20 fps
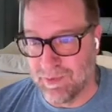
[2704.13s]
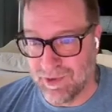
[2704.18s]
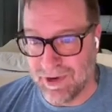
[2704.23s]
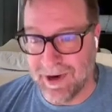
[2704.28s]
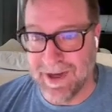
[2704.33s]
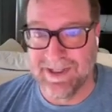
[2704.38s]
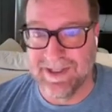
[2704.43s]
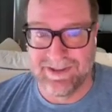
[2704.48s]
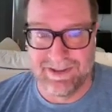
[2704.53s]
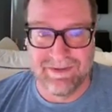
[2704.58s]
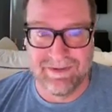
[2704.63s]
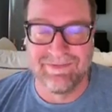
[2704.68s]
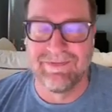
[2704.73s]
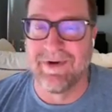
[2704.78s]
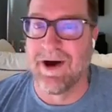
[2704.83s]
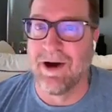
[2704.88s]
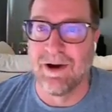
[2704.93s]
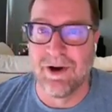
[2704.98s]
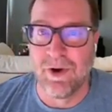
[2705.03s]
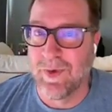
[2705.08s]
price, you
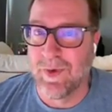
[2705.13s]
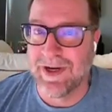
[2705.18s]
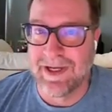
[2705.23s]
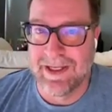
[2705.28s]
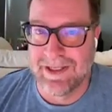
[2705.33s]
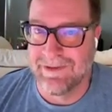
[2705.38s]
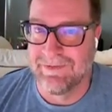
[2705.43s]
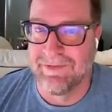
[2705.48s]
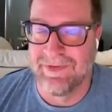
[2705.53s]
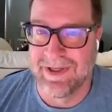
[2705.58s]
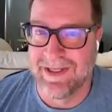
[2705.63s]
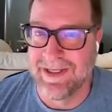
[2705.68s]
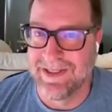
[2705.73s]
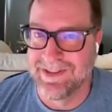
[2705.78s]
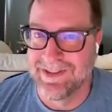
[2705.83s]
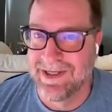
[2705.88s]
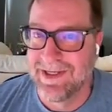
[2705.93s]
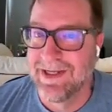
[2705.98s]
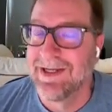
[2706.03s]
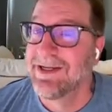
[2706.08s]
follow any of
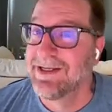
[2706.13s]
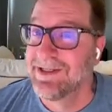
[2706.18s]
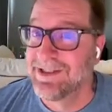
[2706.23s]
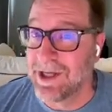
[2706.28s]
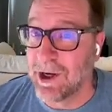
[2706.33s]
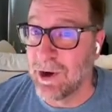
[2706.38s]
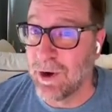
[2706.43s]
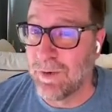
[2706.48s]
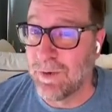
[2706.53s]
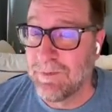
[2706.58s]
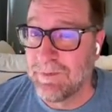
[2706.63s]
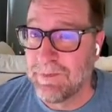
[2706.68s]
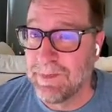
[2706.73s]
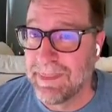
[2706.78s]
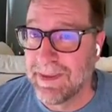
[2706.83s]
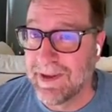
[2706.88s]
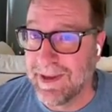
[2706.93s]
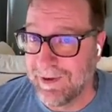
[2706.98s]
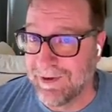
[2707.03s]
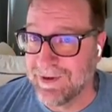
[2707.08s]
these. So
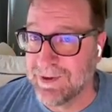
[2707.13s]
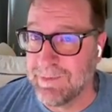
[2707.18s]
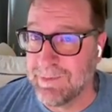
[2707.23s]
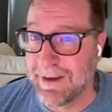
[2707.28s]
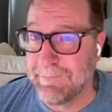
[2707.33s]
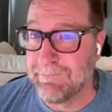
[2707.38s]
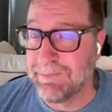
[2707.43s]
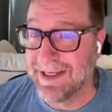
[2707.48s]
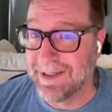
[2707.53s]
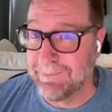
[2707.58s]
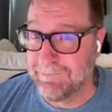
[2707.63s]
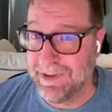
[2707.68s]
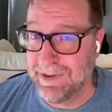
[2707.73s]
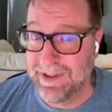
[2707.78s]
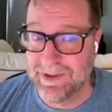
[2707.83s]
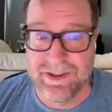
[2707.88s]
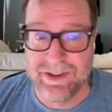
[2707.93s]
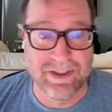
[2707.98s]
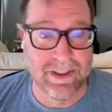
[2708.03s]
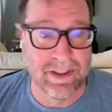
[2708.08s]
here's my big
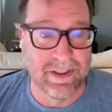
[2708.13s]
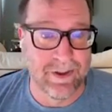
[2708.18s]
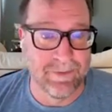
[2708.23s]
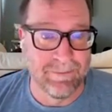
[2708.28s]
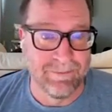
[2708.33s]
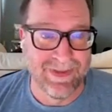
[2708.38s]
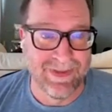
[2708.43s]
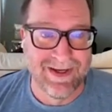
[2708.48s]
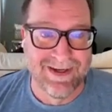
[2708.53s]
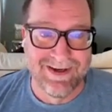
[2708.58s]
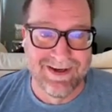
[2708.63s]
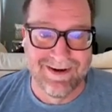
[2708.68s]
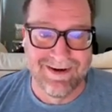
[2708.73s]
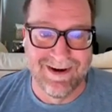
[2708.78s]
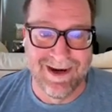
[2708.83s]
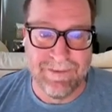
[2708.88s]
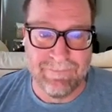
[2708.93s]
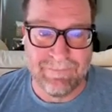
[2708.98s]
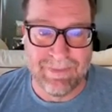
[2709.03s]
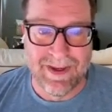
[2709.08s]
pitch to you,
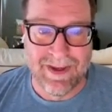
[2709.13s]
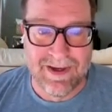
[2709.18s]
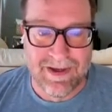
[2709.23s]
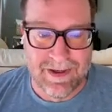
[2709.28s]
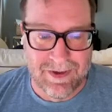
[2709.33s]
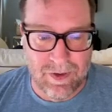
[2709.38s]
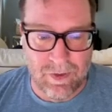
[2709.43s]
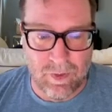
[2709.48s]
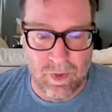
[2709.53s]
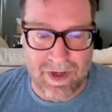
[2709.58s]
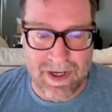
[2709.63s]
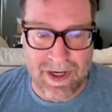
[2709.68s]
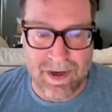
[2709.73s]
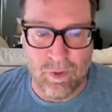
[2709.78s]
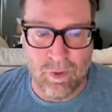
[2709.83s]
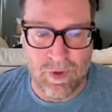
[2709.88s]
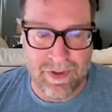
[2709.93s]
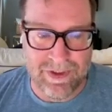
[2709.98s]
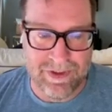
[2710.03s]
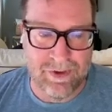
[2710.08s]
right? What I
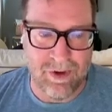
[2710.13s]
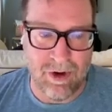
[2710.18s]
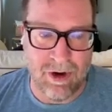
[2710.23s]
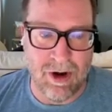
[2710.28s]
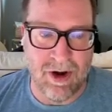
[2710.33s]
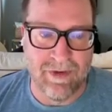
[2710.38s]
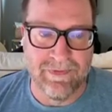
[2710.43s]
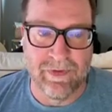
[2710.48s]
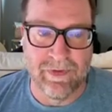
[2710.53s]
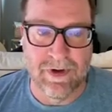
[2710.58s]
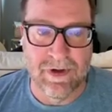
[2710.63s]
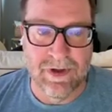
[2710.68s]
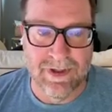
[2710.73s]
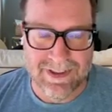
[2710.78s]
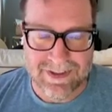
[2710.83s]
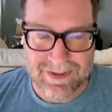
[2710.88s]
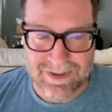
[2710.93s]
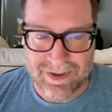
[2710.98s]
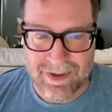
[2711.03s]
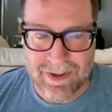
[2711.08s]
want to offer
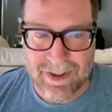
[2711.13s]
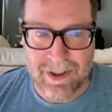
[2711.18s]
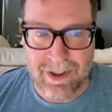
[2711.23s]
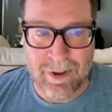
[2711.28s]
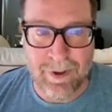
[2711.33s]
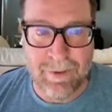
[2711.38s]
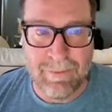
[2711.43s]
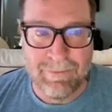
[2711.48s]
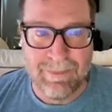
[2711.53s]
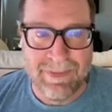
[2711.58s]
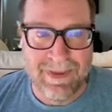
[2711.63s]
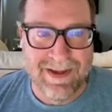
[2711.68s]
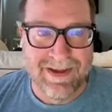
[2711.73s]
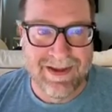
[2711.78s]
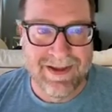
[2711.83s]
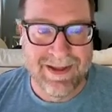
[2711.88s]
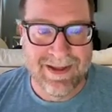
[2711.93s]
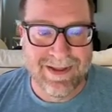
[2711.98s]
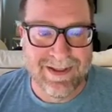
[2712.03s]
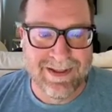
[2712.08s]
to you
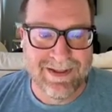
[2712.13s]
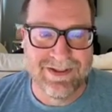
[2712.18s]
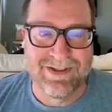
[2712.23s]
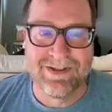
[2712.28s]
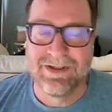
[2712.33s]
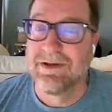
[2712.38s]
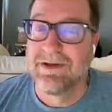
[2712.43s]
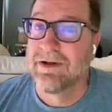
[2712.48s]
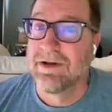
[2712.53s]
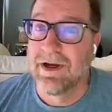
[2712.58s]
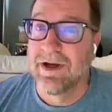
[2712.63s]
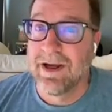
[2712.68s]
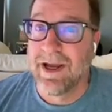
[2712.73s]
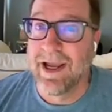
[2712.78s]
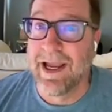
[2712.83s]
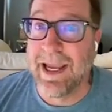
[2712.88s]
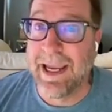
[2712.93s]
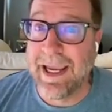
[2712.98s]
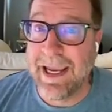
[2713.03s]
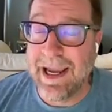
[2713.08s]
is
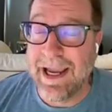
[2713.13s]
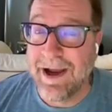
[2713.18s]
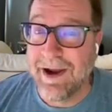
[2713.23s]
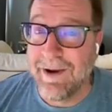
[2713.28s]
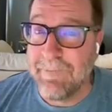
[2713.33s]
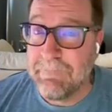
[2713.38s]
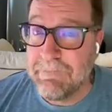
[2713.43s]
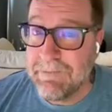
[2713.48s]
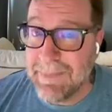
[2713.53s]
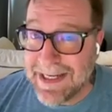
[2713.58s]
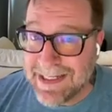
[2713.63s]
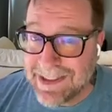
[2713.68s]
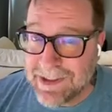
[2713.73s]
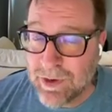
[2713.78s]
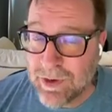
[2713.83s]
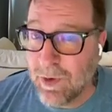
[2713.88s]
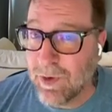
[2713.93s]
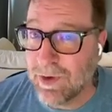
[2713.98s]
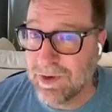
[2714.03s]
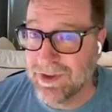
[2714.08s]
a
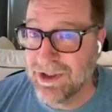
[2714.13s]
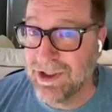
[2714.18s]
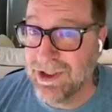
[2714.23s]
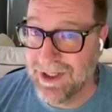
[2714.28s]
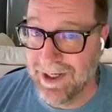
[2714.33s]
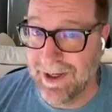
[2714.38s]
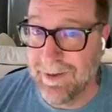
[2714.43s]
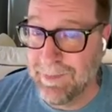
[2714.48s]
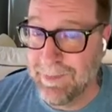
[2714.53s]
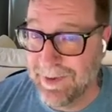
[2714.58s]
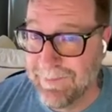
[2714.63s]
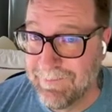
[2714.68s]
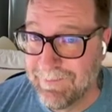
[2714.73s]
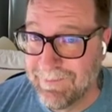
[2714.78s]
mentorship.